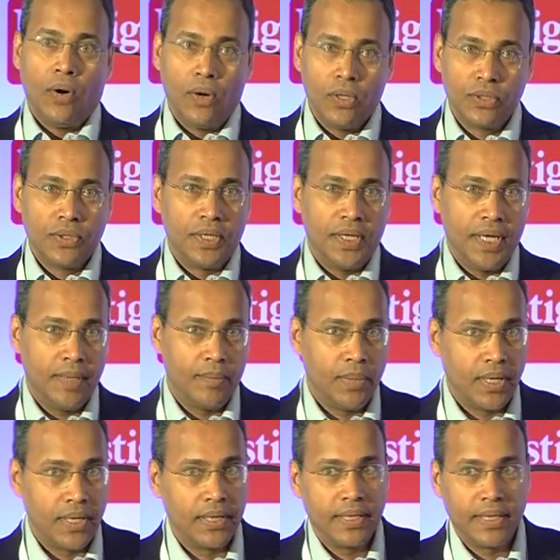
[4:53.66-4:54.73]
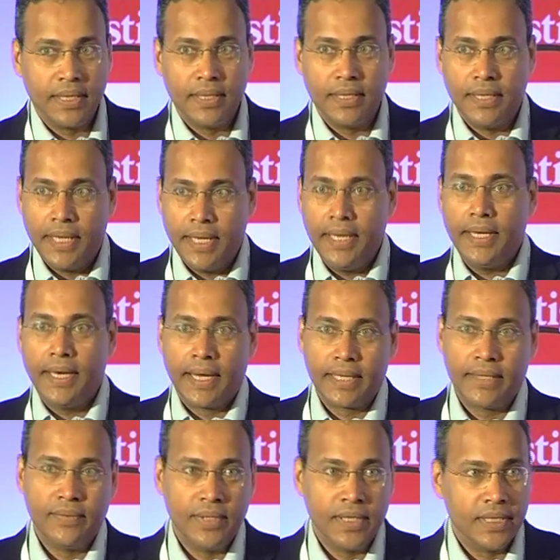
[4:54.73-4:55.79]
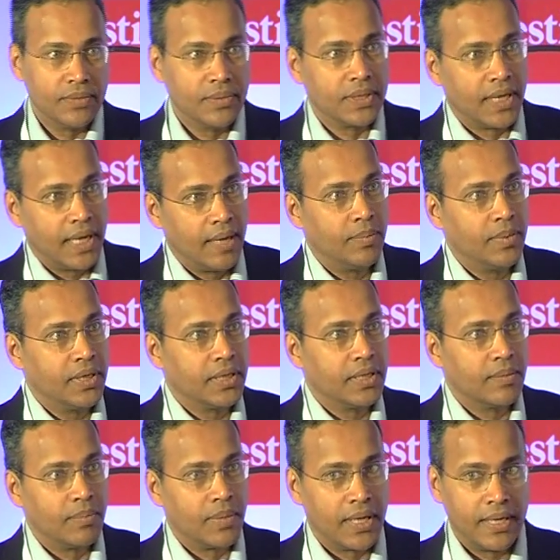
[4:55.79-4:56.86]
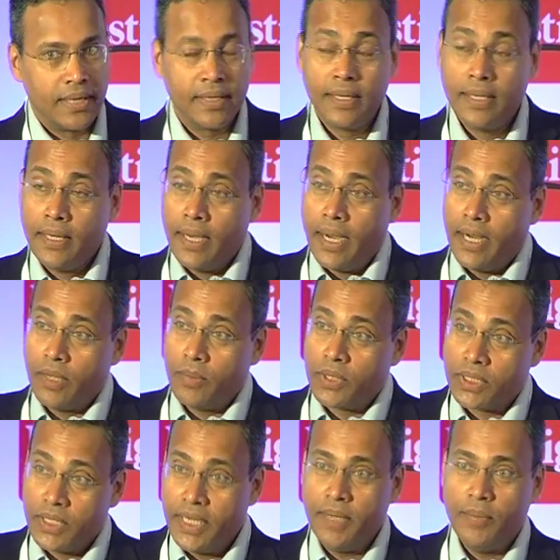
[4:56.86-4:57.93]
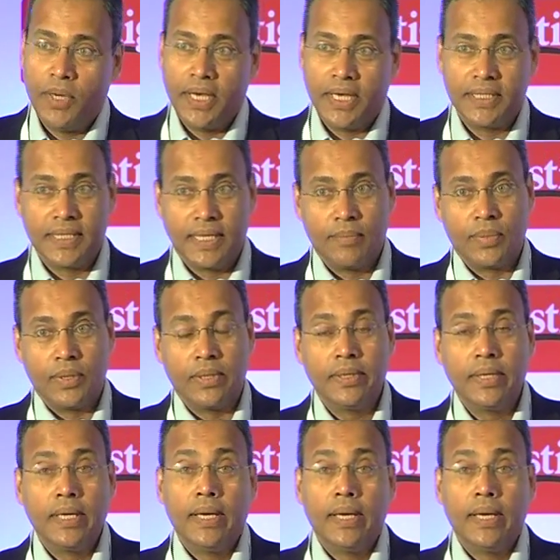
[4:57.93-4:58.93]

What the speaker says: also take part in the daily activities which are happening in the plant, and you must lead by example.